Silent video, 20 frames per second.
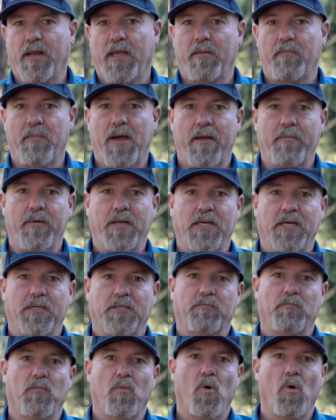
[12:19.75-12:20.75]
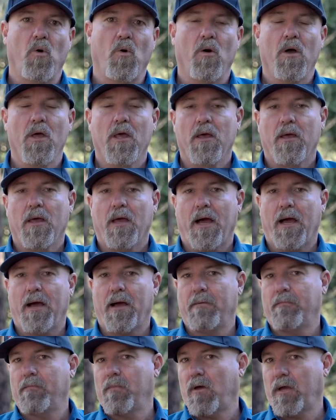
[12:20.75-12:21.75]
It may be just more
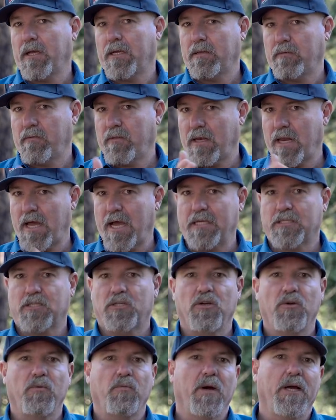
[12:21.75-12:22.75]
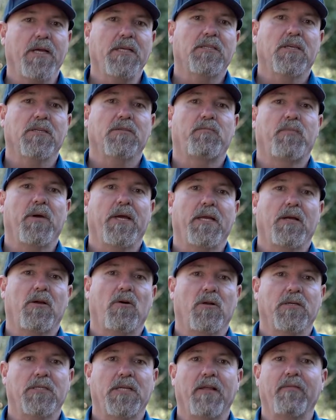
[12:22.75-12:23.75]
like the last 2 weeks has been
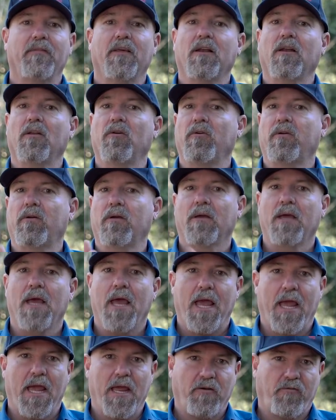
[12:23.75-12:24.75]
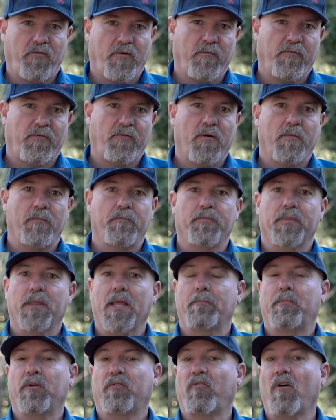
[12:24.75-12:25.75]
content that Luke Antrim from
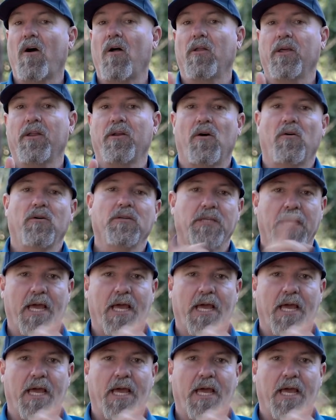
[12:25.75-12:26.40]
Patrol in Oz,